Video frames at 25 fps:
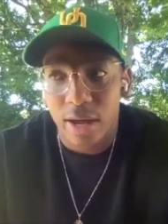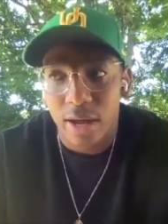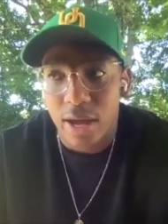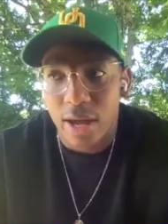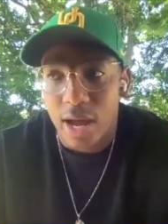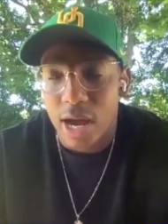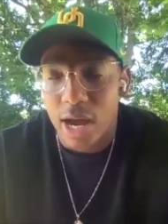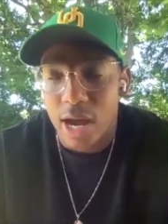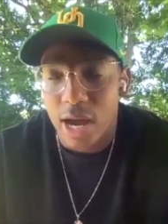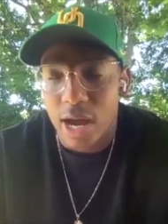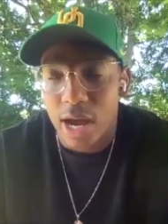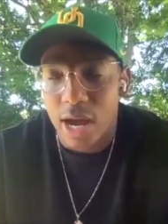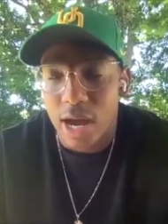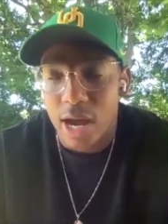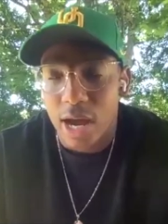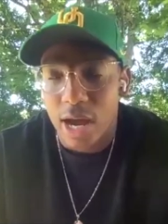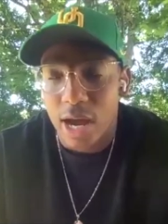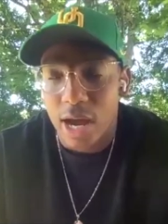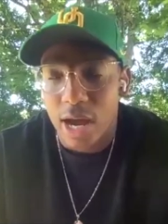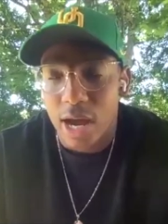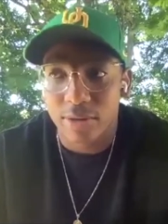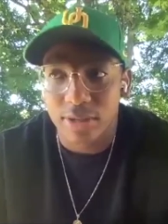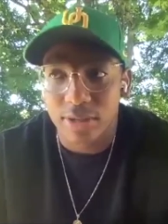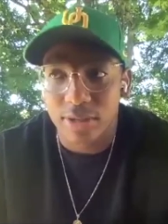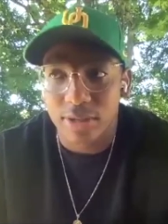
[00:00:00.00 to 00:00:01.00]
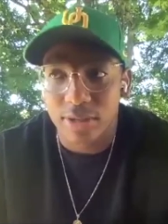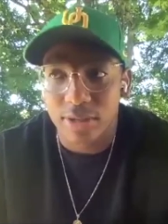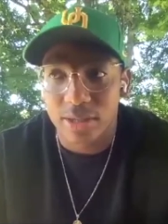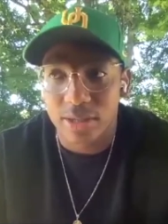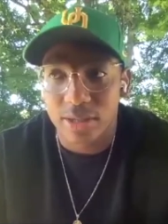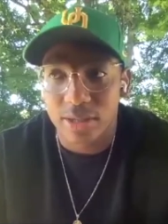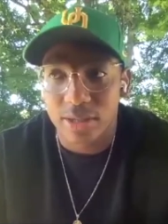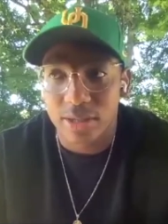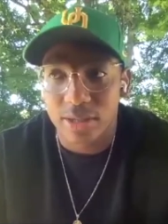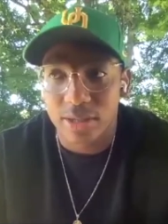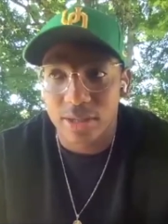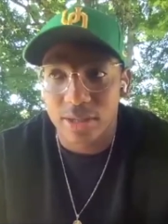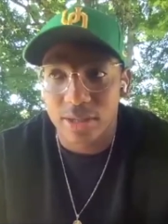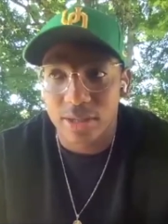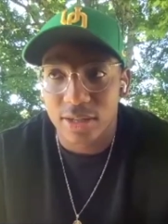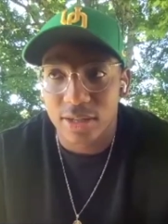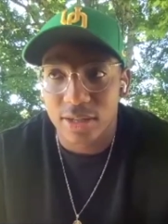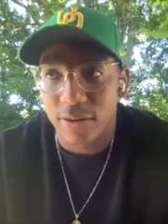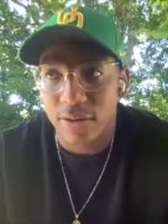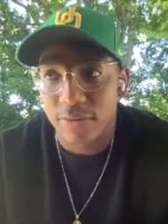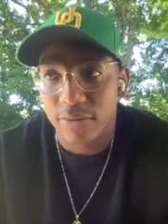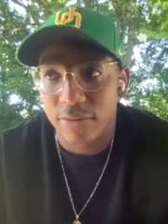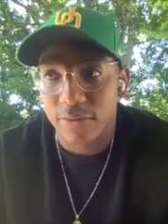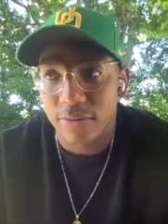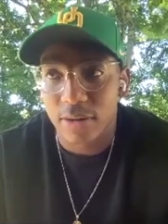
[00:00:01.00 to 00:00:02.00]
however, I was
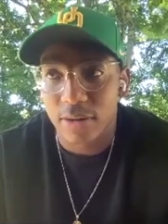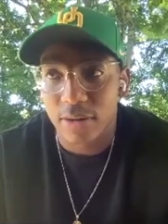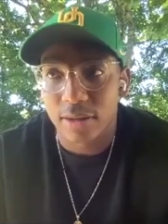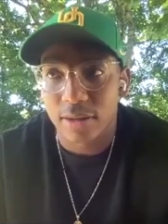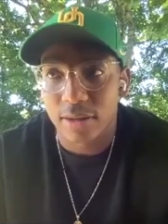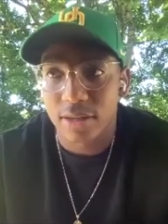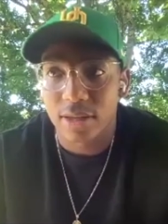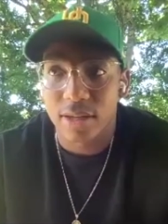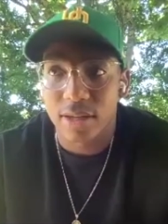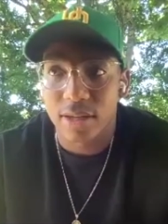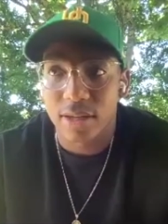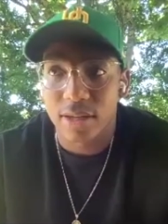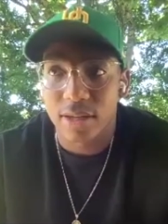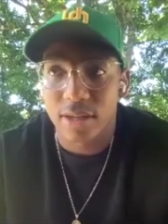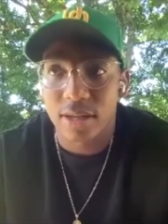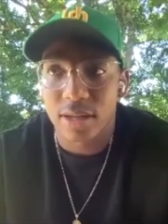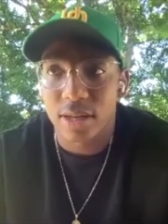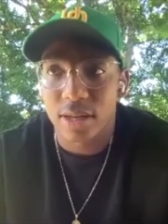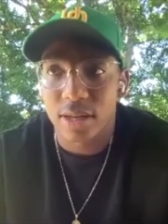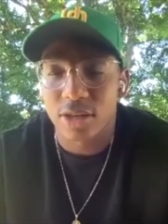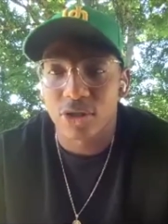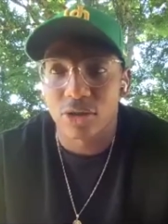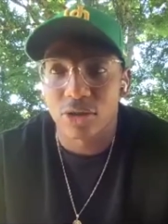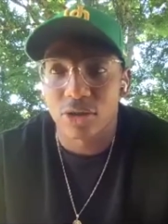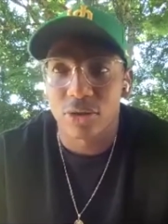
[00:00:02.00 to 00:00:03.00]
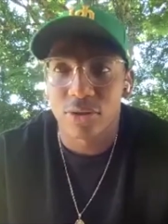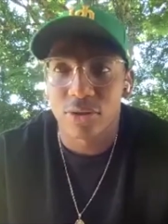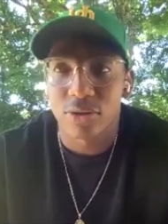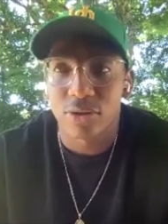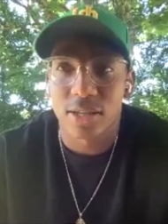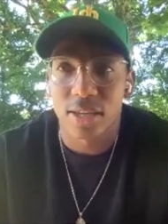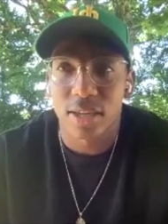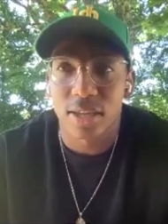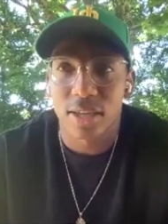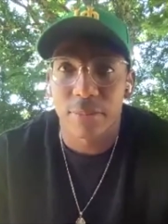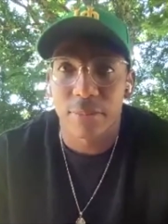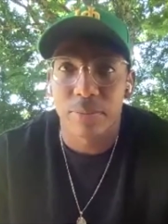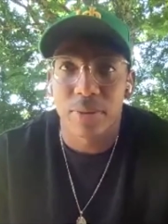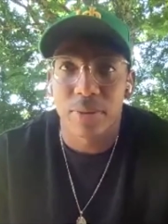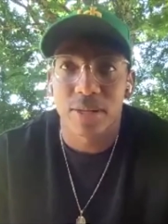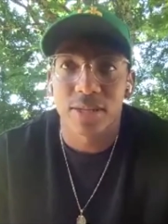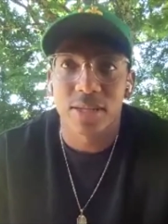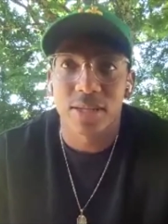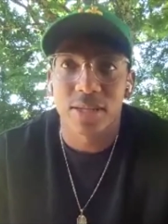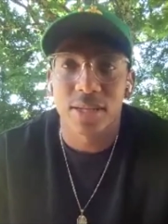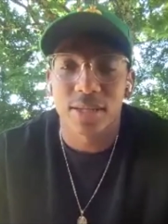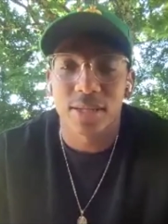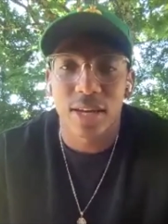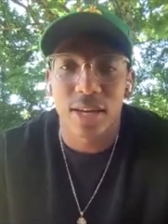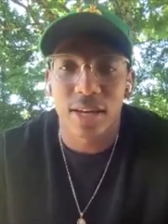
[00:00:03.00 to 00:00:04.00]
definitely introduced to the business
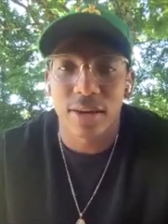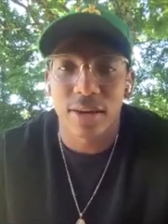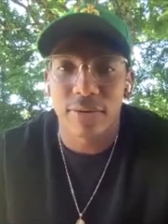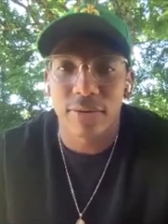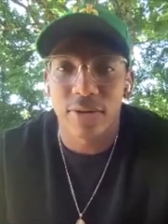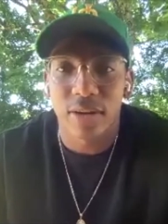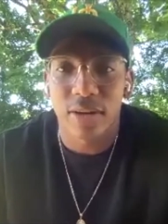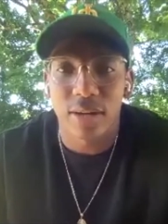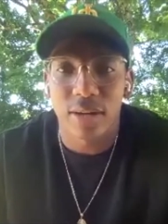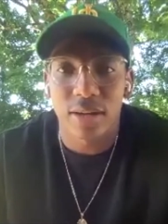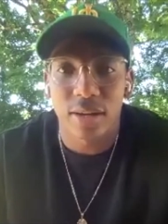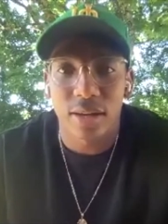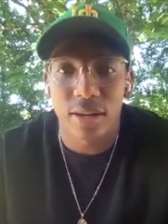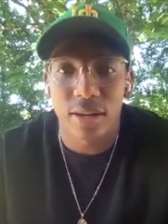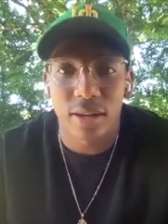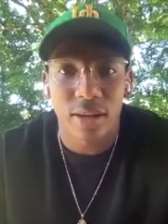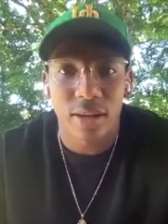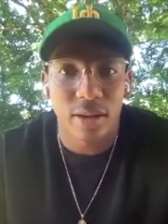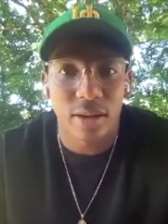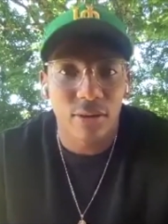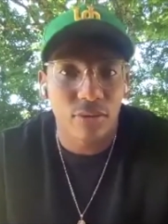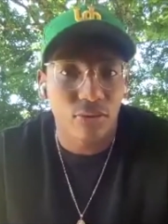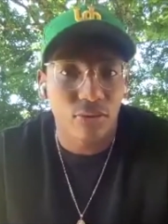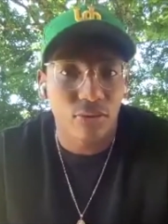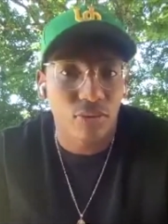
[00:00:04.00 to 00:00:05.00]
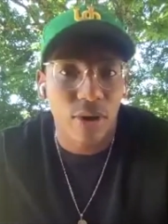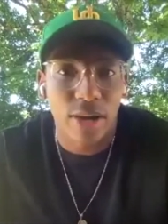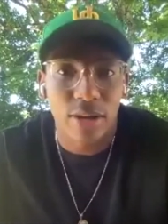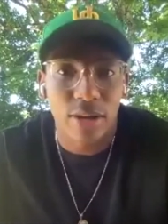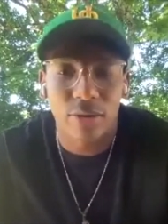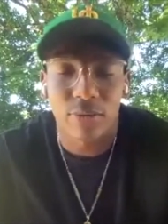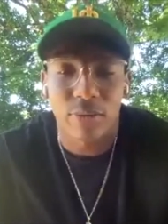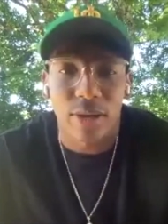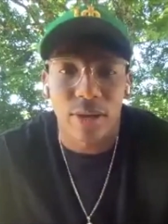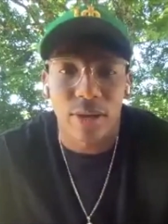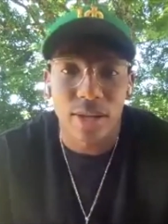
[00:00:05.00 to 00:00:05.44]
side of it right away.